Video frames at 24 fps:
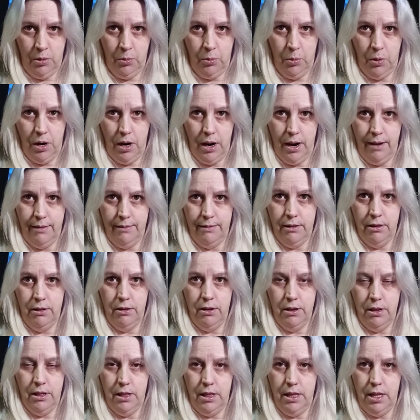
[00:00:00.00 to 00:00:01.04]

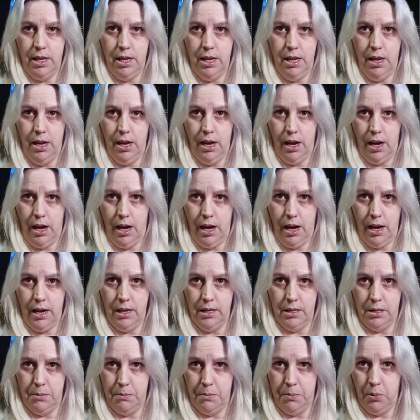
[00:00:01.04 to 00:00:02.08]
Wherever the
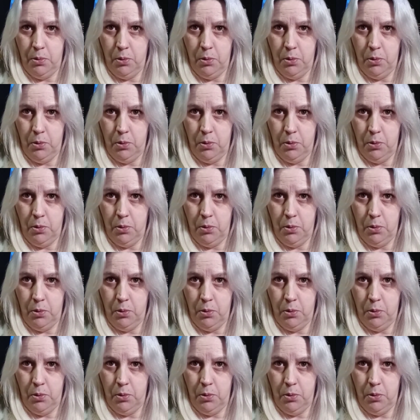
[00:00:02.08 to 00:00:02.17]
highest